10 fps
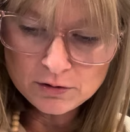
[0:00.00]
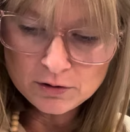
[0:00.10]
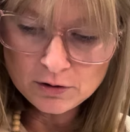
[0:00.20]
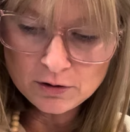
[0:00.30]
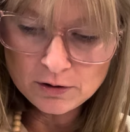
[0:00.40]

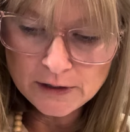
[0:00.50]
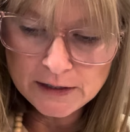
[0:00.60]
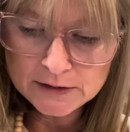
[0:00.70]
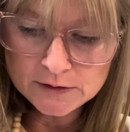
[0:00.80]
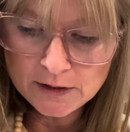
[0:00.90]
All
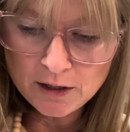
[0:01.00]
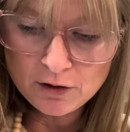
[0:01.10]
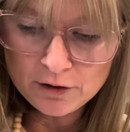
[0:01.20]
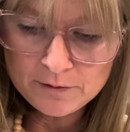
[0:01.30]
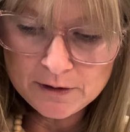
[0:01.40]
right, so I
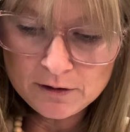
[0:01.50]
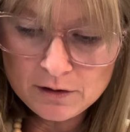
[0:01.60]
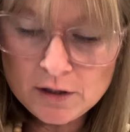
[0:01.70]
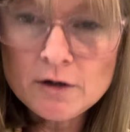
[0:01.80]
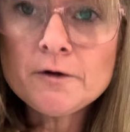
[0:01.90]
colored
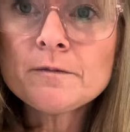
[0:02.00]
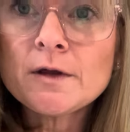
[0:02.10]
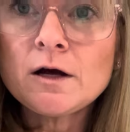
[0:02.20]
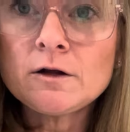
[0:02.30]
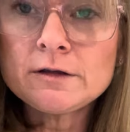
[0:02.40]

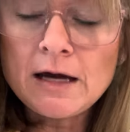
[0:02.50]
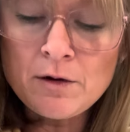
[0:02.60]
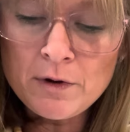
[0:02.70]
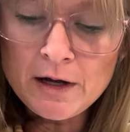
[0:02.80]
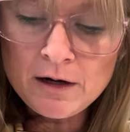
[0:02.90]

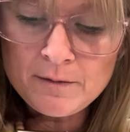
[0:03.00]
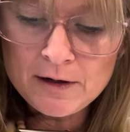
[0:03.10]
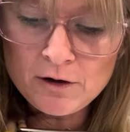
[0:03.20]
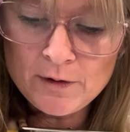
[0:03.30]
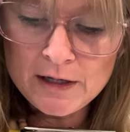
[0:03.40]
that one. I'm going
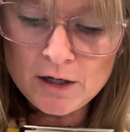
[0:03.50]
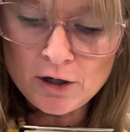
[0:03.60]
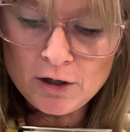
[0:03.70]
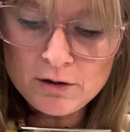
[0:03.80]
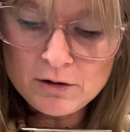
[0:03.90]
to go
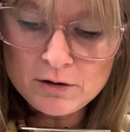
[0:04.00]
here.